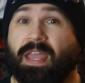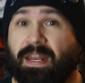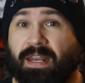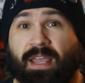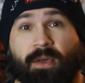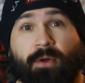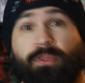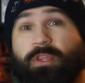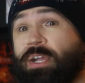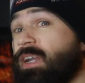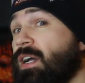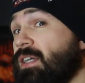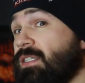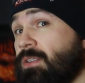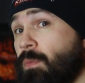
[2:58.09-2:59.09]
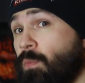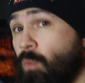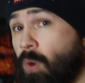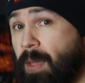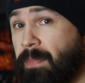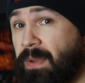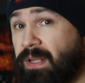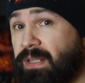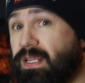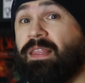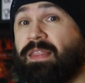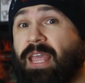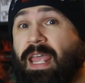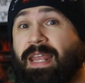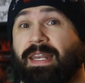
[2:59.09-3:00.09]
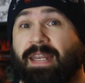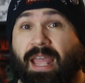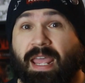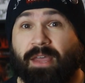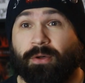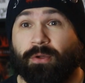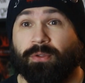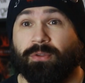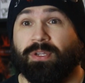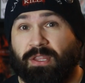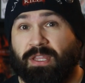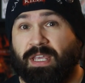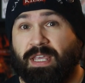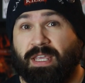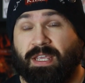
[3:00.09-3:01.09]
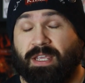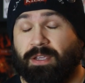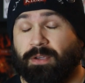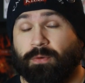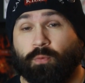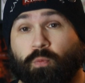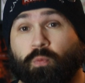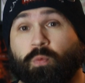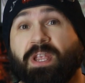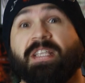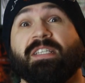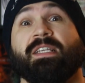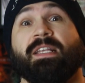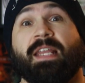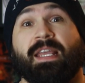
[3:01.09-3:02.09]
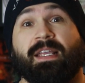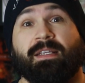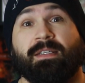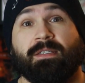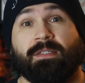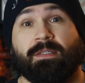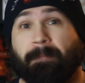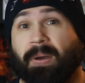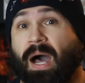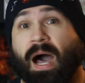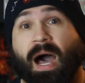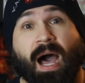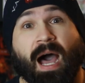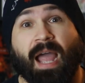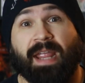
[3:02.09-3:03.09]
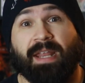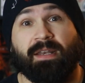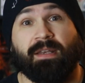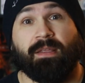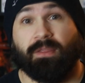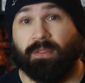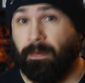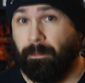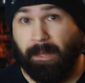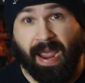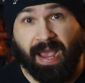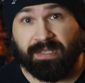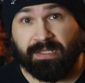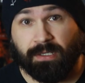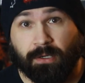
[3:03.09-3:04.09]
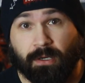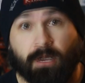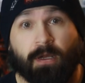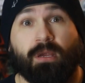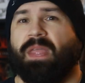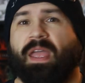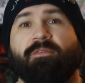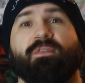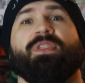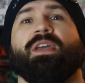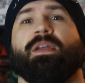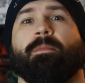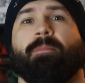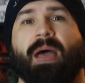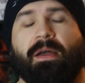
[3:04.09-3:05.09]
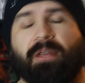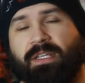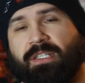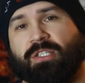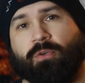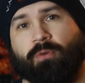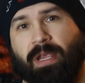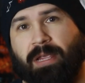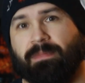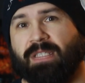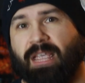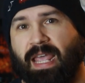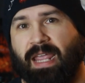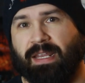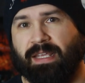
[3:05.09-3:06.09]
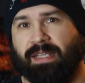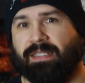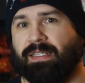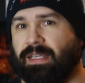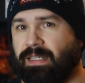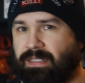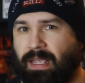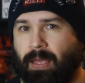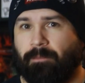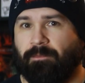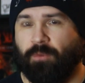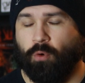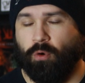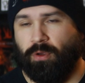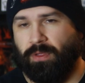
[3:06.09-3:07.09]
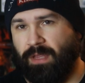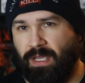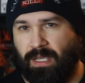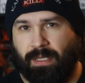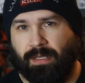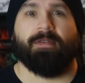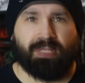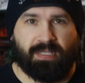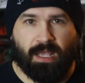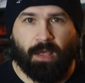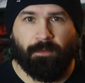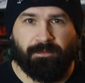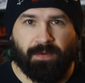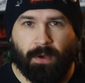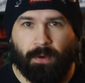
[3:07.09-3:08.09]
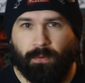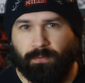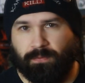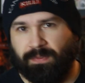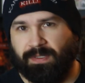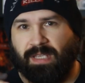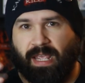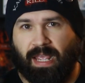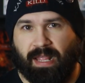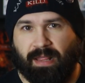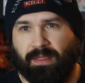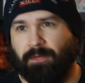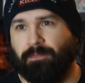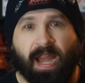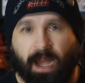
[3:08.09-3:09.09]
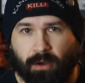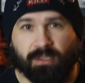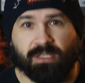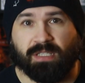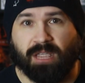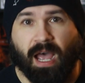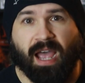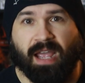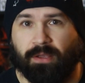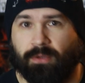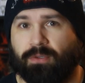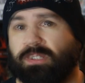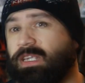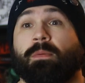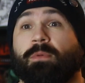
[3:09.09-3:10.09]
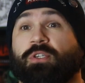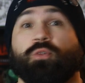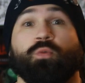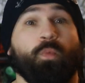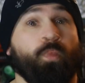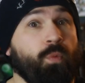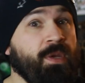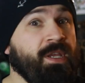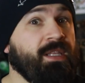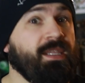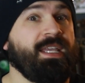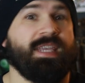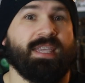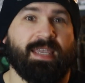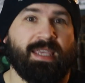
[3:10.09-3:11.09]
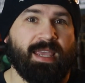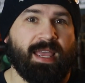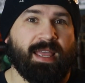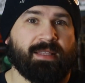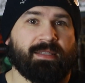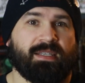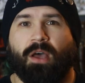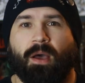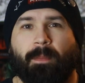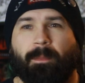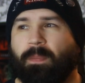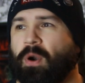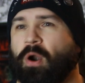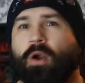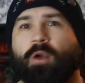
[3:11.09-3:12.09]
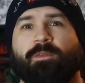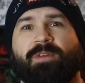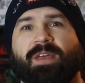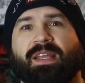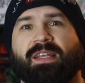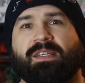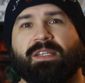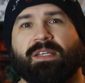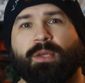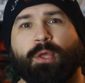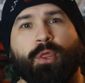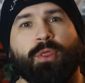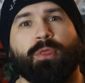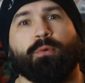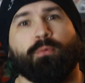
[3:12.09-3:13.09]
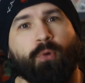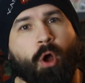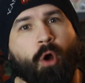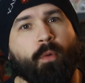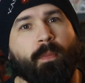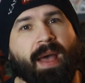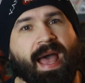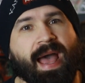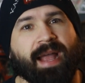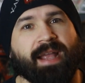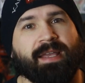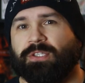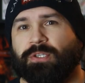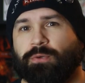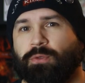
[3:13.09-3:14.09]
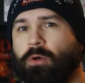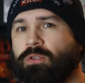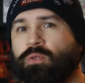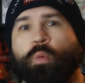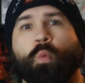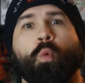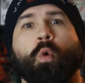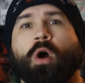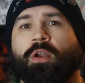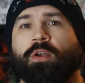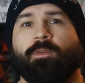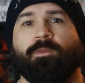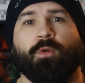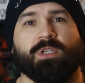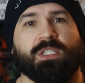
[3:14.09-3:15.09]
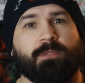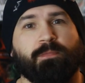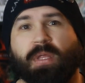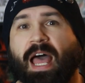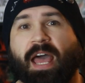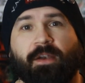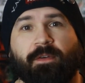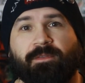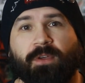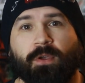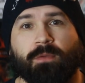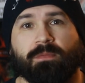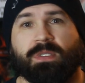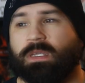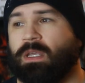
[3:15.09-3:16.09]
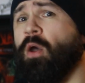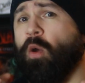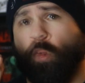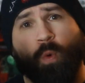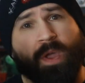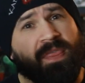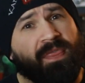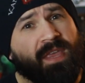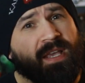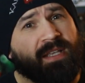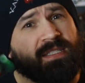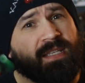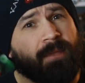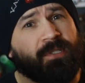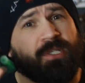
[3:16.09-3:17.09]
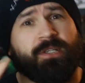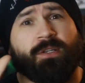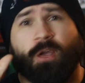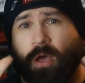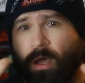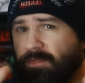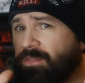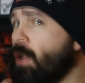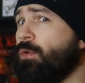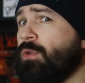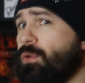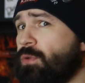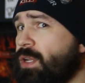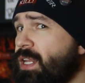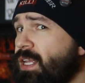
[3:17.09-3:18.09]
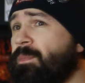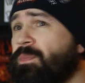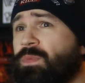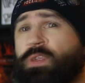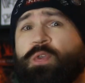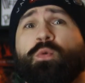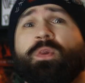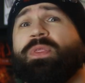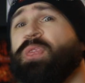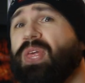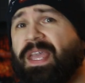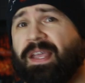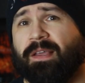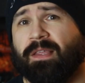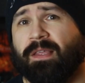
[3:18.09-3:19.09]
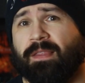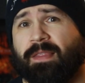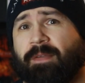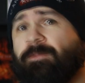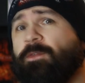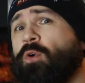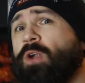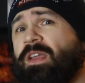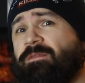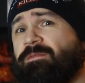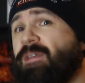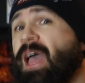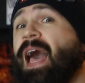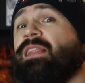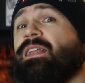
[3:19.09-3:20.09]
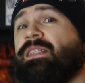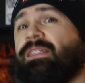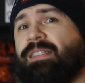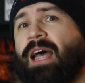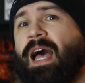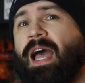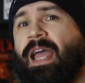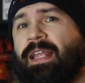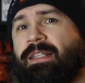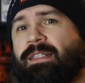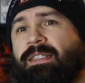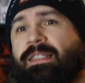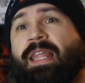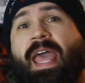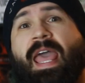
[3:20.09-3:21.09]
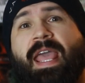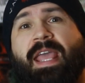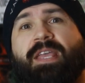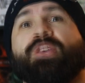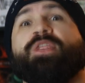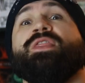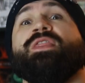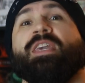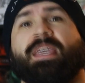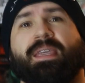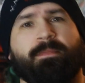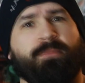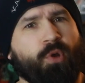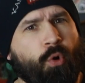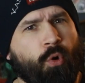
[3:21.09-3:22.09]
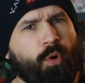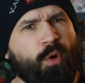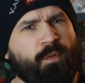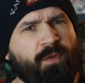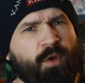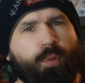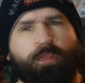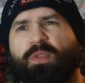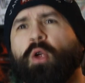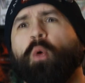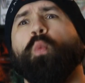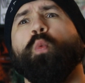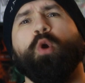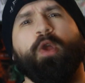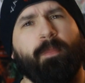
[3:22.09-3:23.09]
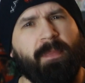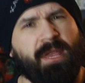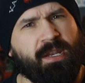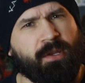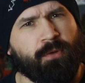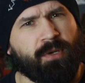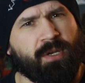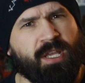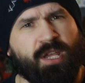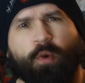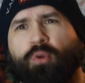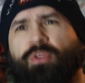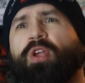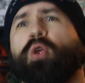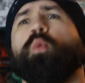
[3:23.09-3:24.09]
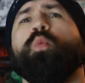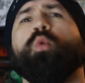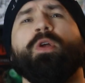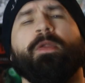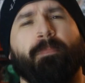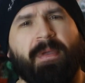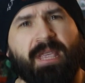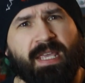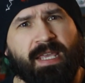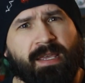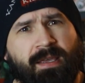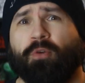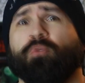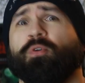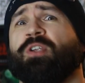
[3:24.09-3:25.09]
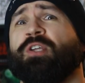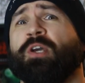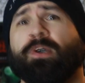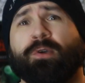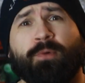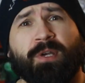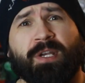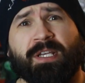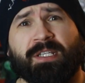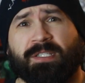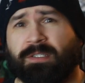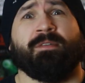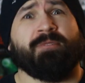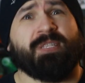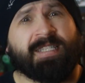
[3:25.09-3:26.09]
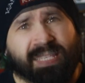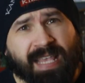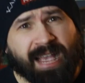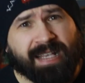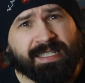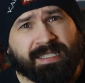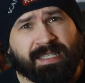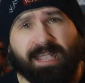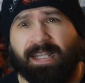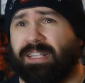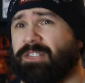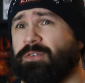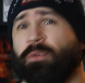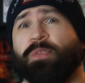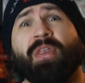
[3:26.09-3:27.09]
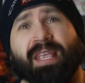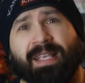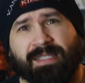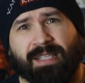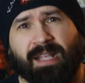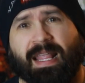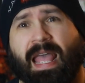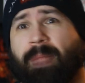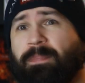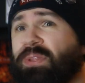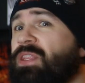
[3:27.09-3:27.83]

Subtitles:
They nailed the custom weapon. They nailed the reasonings behind the massacre. Everything about it screams 80s except for the cell phones and the hairstyles. But you really get a perfect throwback to those wonderful splatter films, with the exception of no nudity. You would think that for a Valentine's Day themed horror film, there would be nudity, or there would be gratuitous sex scenes or things like that.